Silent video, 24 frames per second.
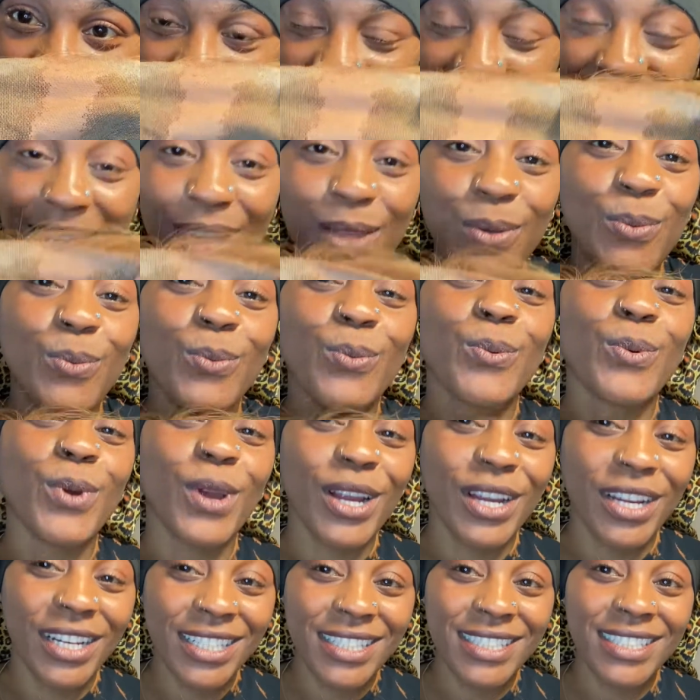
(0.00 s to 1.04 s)
it
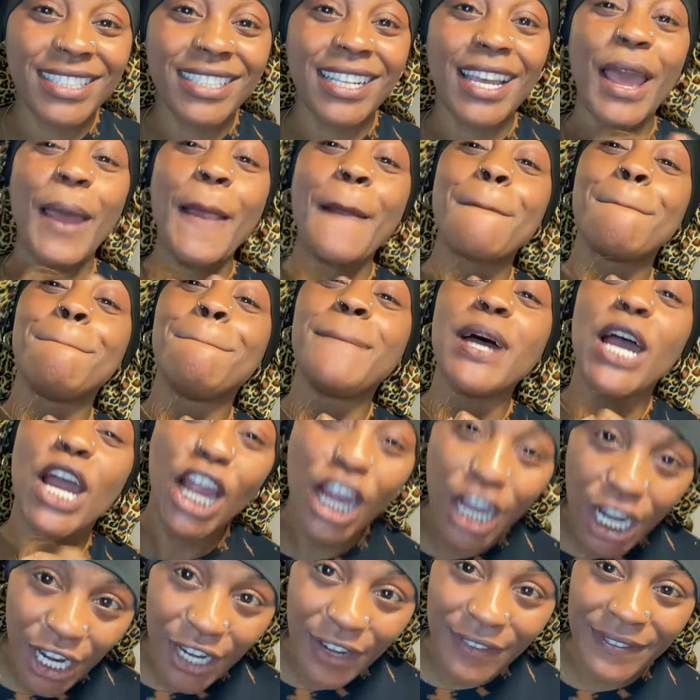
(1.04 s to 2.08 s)
worked
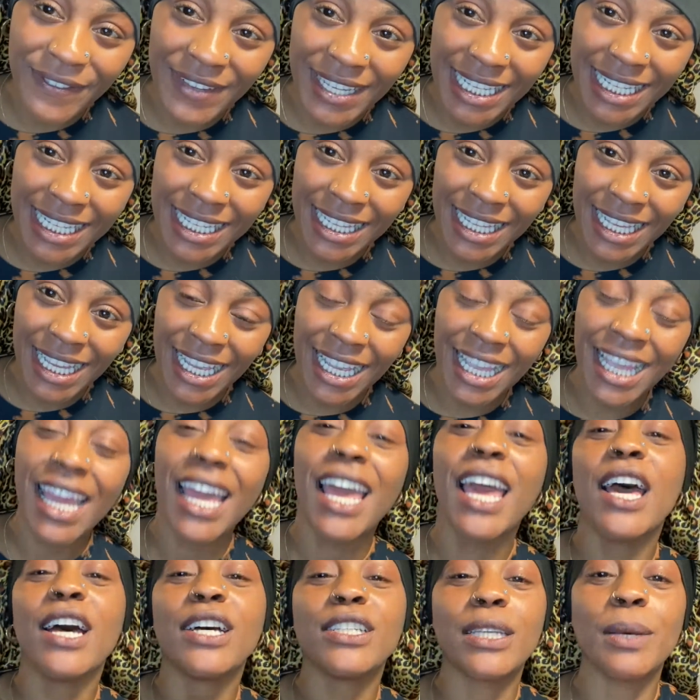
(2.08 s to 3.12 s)
perfectly.
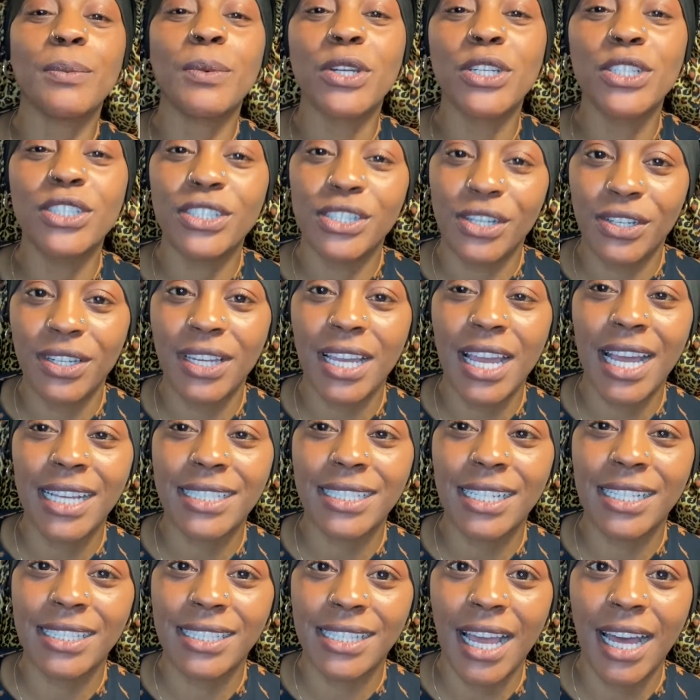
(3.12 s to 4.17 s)
So I'm gonna show you
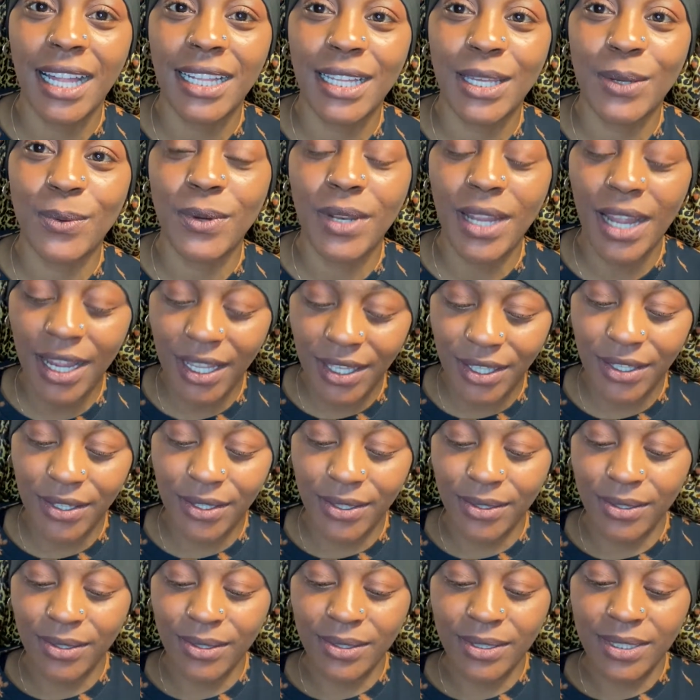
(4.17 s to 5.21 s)
guys exactly what I
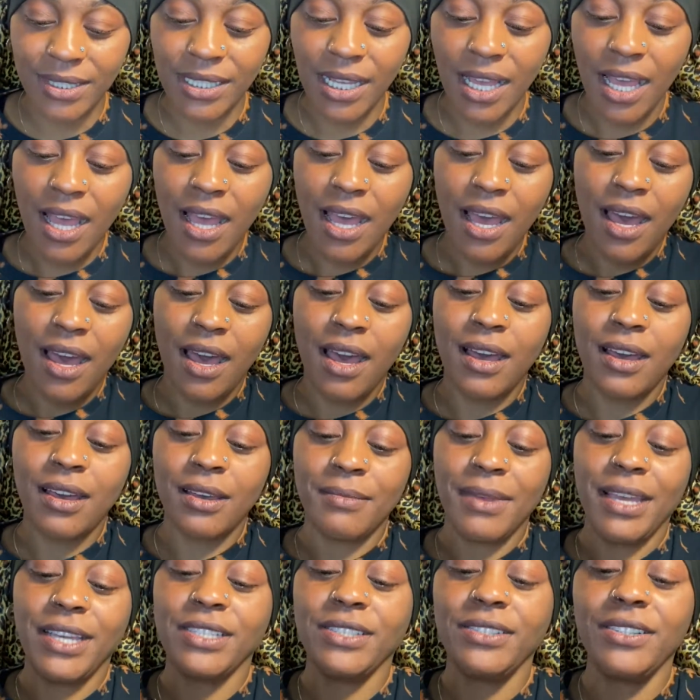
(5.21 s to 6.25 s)
use.
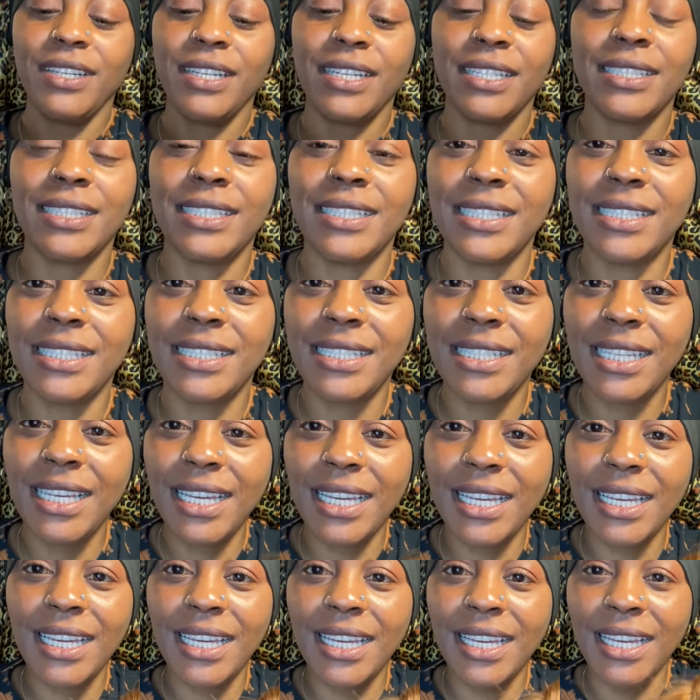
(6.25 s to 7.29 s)
As you can
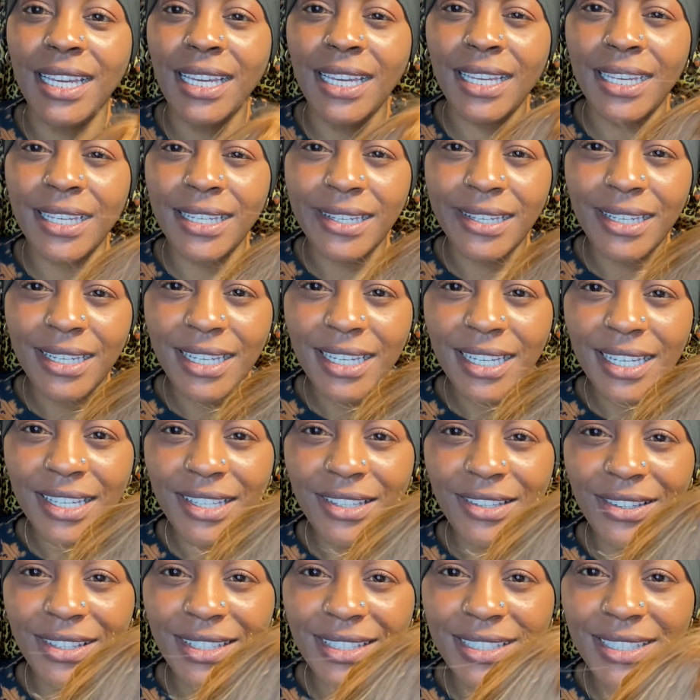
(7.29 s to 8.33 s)
see
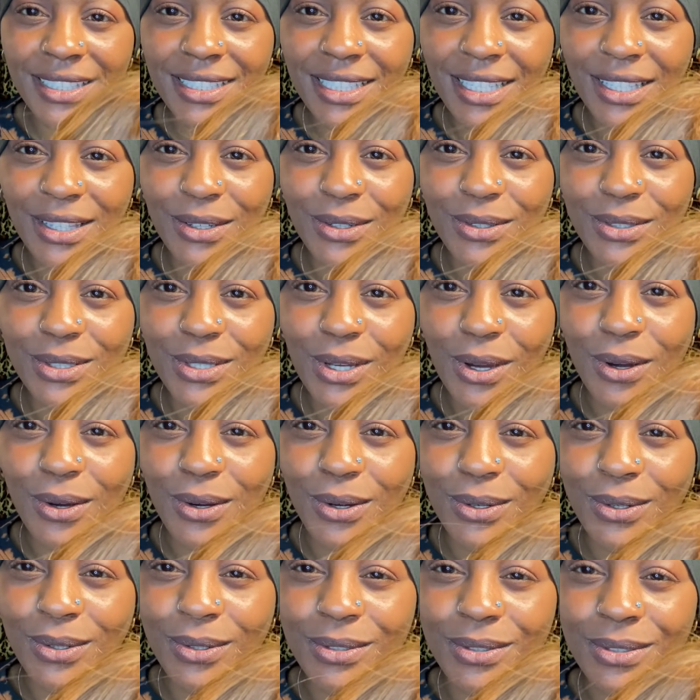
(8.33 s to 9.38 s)
those
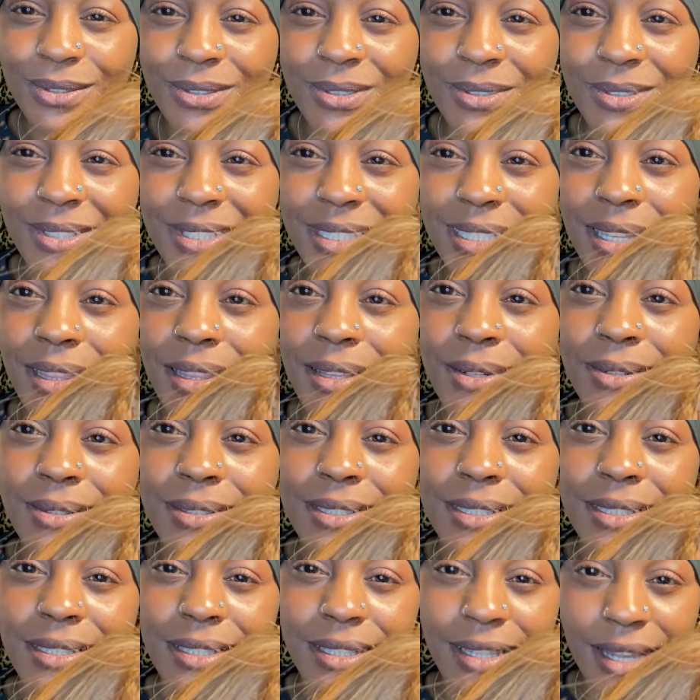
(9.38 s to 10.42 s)
holes and
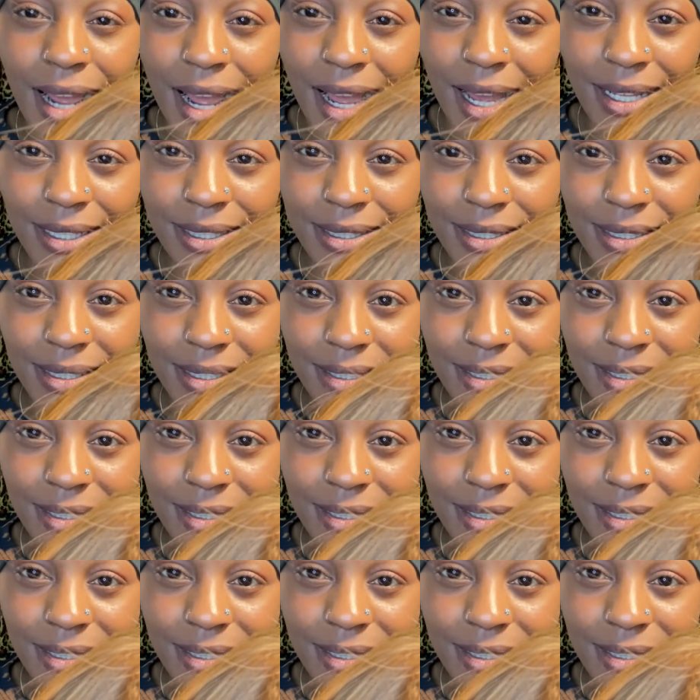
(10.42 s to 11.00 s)
those knots and